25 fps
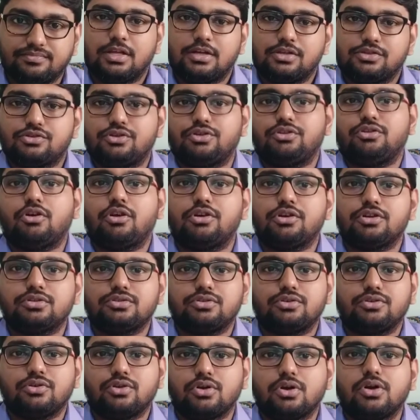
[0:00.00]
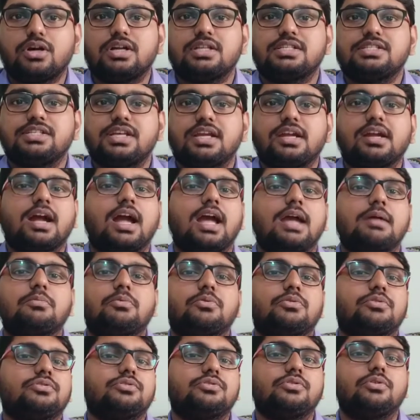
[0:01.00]
So in order to draw a check, I am
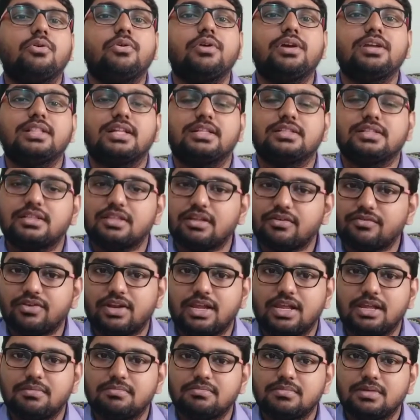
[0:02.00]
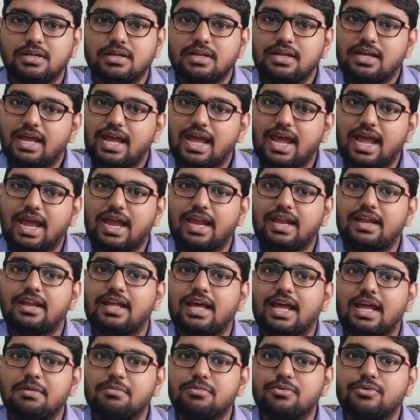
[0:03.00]
going to go in another frame and
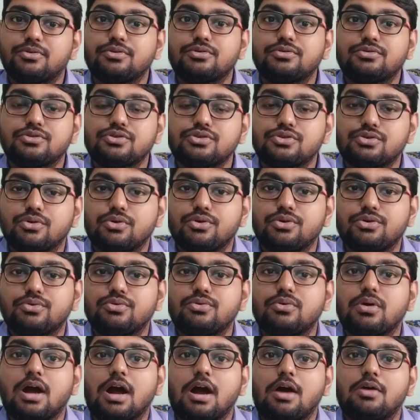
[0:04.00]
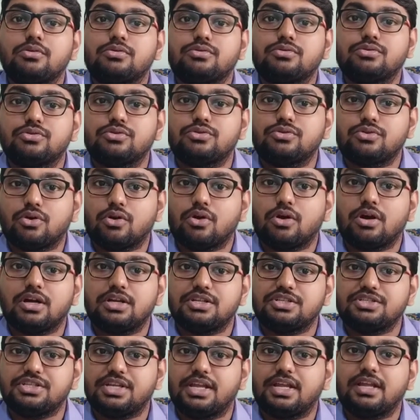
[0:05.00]
I am going to show you how to draw a
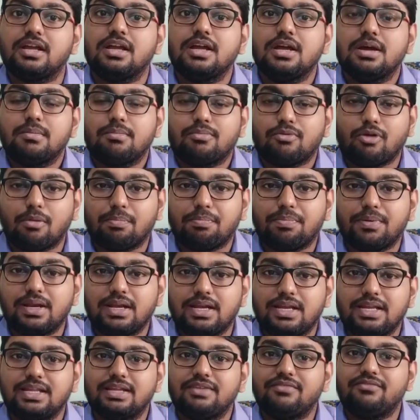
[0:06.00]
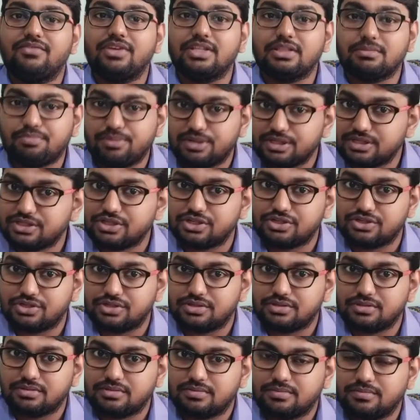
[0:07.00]
check properly with
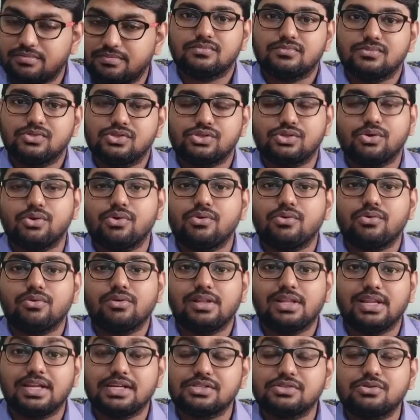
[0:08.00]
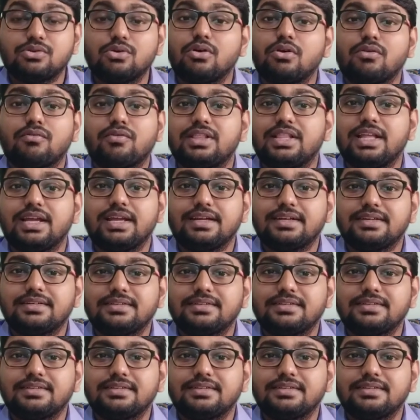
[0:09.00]
precision. So let's go over there.